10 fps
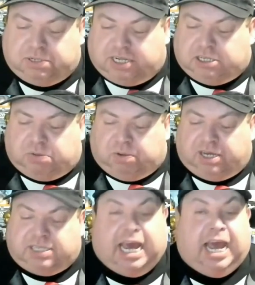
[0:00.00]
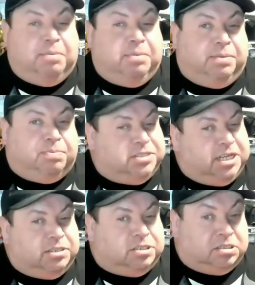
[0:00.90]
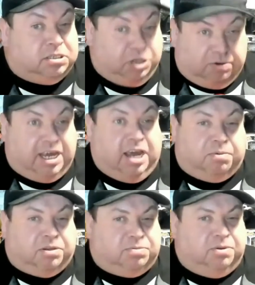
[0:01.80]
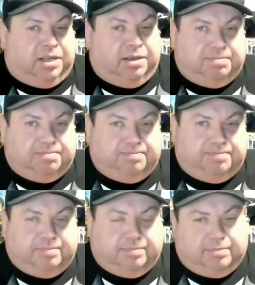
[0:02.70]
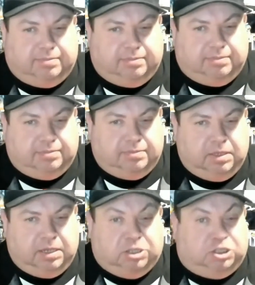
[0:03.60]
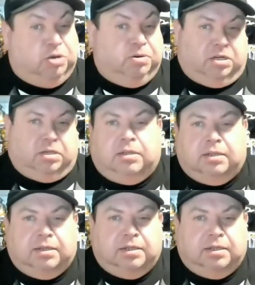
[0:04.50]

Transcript: presenter-wise, how many presenters, UK ones, were they in total?